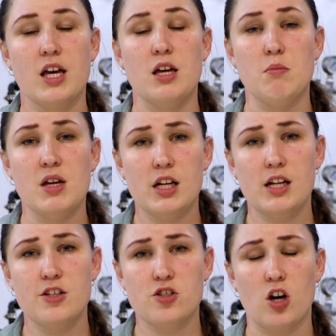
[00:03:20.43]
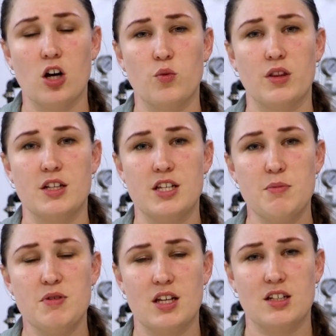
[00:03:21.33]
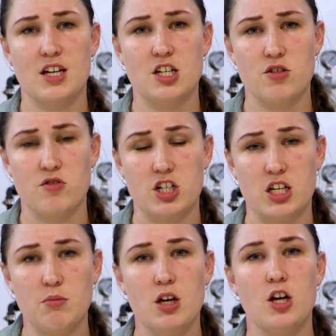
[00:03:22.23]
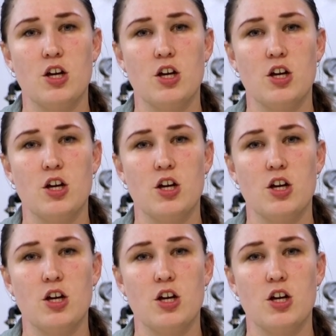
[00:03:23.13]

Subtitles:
immediately start with a deep sanitation regime